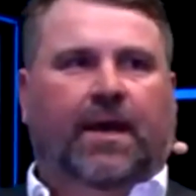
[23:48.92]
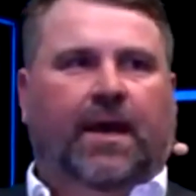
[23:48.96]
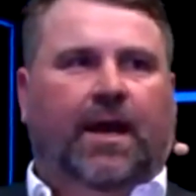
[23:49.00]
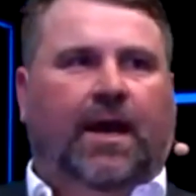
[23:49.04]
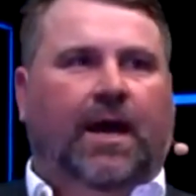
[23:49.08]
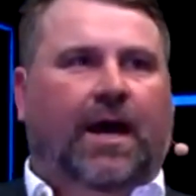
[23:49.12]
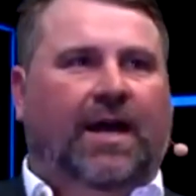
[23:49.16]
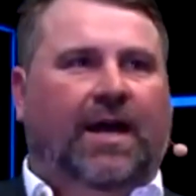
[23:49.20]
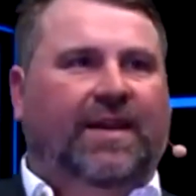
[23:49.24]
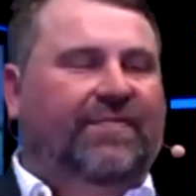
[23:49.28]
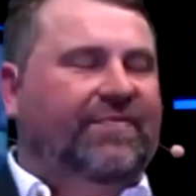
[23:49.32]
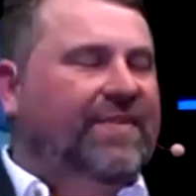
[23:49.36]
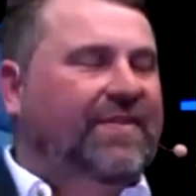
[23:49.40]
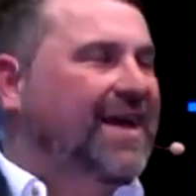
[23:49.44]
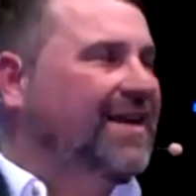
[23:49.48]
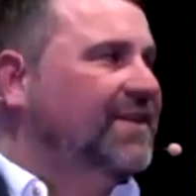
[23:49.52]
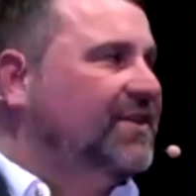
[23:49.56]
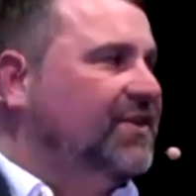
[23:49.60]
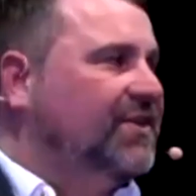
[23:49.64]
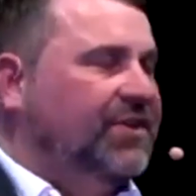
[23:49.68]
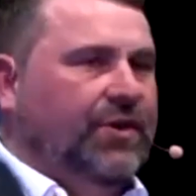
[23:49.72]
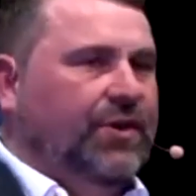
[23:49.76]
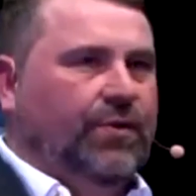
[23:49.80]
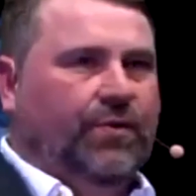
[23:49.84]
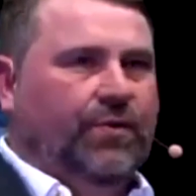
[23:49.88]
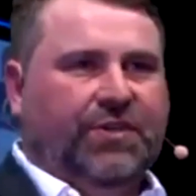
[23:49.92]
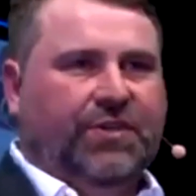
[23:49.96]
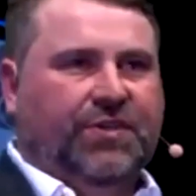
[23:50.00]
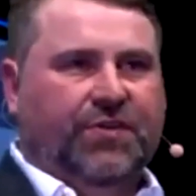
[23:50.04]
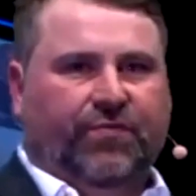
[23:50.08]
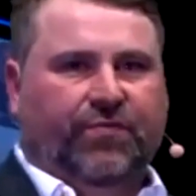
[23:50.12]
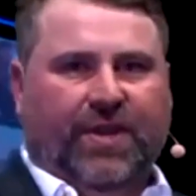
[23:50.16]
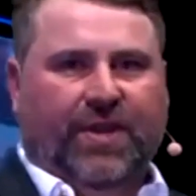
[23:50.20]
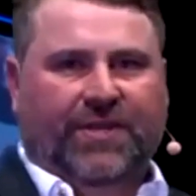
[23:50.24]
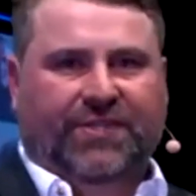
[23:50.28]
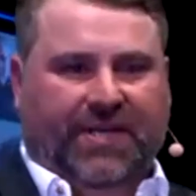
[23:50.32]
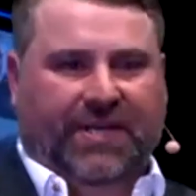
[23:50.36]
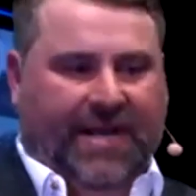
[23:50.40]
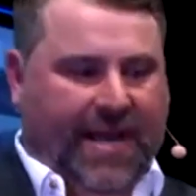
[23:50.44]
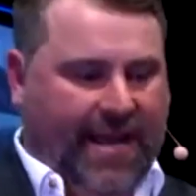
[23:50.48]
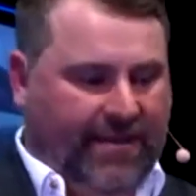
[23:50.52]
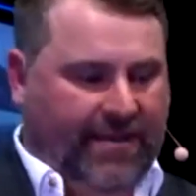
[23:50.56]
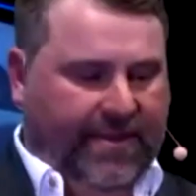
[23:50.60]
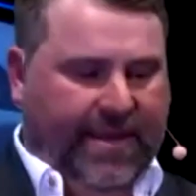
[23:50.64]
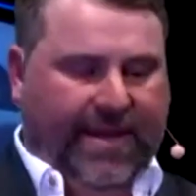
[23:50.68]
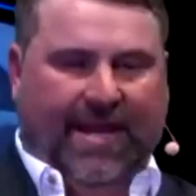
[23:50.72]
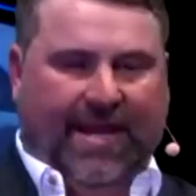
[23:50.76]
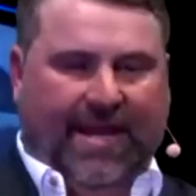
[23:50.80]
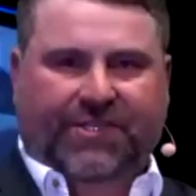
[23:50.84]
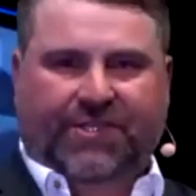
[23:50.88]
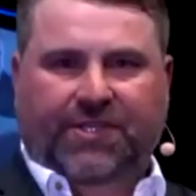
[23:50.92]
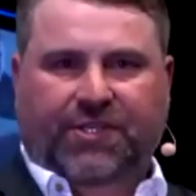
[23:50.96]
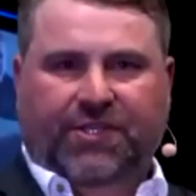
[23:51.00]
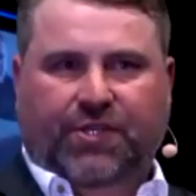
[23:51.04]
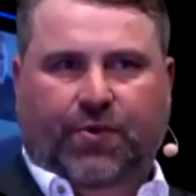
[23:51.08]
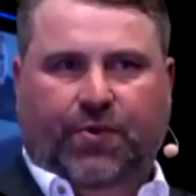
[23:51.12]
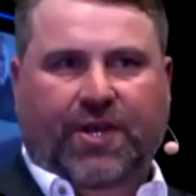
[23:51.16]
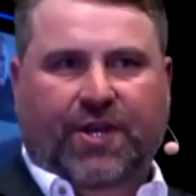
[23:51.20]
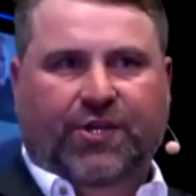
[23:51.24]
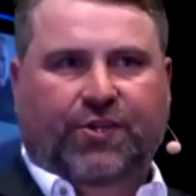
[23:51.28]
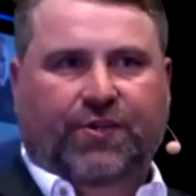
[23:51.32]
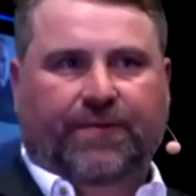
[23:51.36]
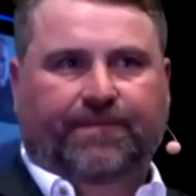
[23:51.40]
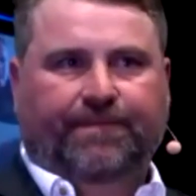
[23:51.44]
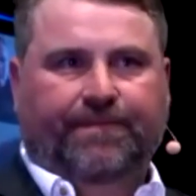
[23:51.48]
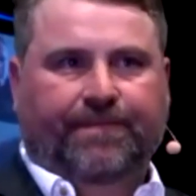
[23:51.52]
And if that still doesn't resonate, then ask this question.